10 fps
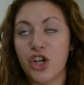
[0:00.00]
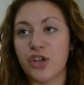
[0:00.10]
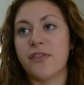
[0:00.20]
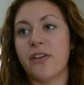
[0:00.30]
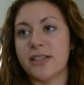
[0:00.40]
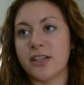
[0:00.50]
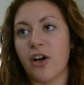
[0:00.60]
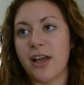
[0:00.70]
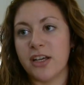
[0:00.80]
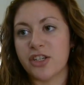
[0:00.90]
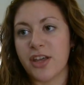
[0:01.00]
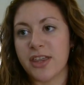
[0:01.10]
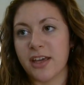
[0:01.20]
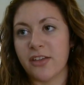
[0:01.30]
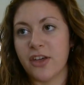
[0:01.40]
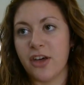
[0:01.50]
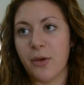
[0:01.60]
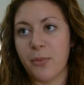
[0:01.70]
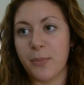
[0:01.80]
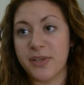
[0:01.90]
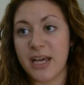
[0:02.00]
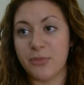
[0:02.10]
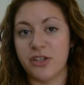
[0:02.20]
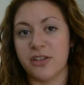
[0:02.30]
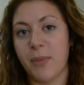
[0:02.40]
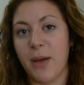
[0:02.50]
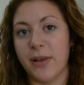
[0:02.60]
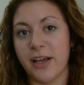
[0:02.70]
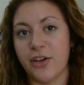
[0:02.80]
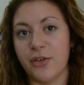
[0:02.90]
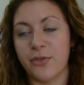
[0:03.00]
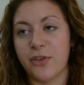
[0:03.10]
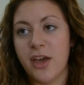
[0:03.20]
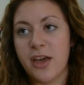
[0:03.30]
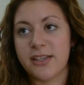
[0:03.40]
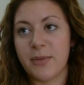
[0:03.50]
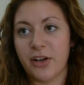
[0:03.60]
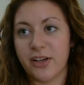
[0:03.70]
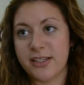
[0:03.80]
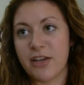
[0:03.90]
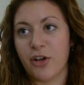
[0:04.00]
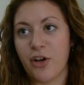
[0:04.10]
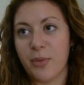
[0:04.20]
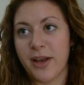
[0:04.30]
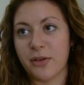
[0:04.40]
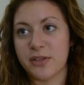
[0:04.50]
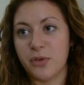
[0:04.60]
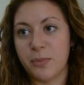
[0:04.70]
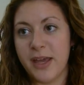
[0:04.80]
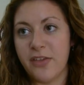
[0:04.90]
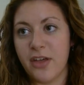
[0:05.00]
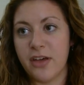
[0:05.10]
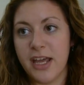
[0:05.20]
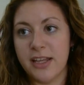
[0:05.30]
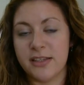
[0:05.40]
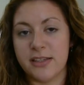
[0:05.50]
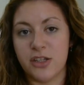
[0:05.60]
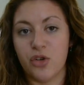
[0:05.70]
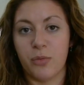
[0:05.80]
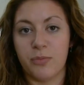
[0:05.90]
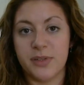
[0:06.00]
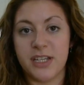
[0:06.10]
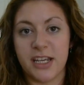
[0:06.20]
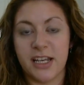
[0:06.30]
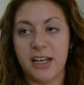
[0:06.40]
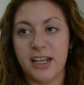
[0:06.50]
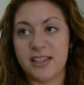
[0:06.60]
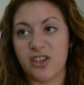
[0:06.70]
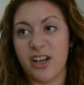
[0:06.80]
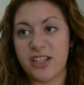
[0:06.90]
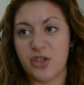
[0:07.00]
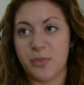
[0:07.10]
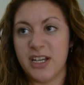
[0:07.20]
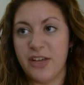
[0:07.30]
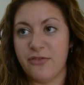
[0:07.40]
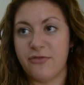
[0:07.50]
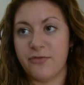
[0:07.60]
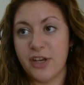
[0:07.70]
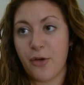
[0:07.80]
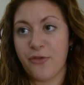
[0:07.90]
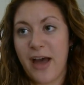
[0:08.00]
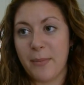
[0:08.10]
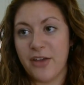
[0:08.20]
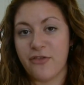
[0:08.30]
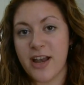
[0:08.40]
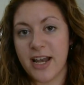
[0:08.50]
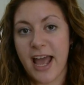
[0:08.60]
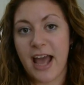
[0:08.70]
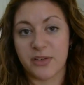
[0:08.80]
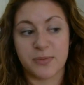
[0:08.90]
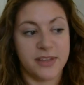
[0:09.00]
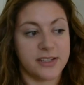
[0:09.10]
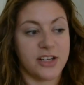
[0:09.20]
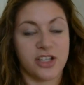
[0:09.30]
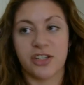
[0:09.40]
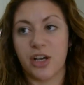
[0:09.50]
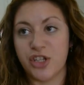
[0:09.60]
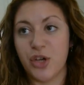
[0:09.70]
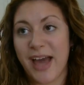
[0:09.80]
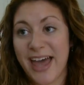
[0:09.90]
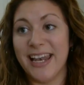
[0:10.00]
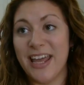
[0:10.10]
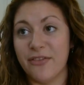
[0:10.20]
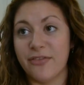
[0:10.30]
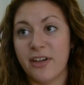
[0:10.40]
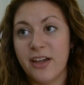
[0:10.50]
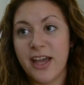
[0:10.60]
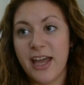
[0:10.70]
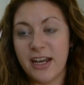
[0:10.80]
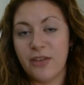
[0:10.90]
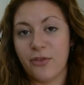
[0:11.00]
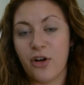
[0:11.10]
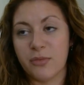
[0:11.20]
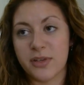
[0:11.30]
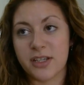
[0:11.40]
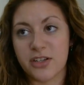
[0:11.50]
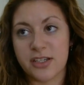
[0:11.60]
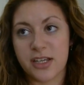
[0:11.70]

looks very stylish. I think that the perception to the public of something like a zero-carbon house would be that it's not particularly stylish, not particularly, you know, family-friendly house, but this actually shows that you can live in an environment such as